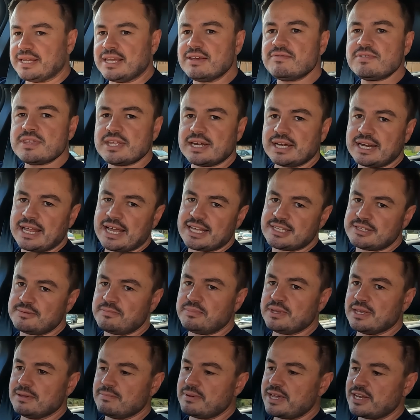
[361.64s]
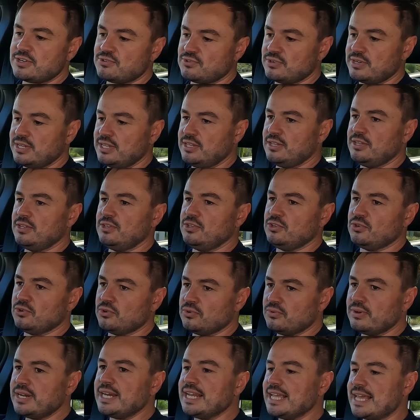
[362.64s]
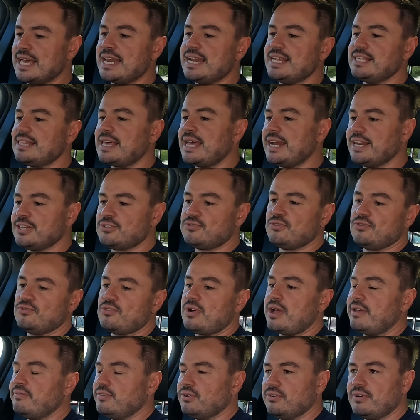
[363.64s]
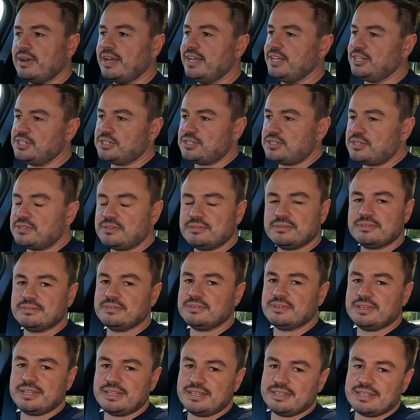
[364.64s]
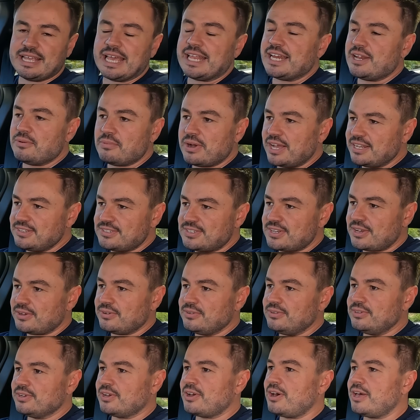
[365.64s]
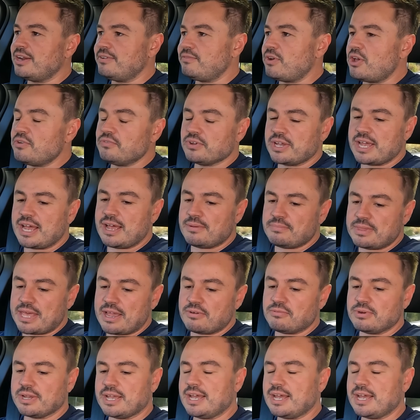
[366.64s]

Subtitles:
But given that it has a big battery, you're already getting that extra driving range anyway, so you kind of overcome that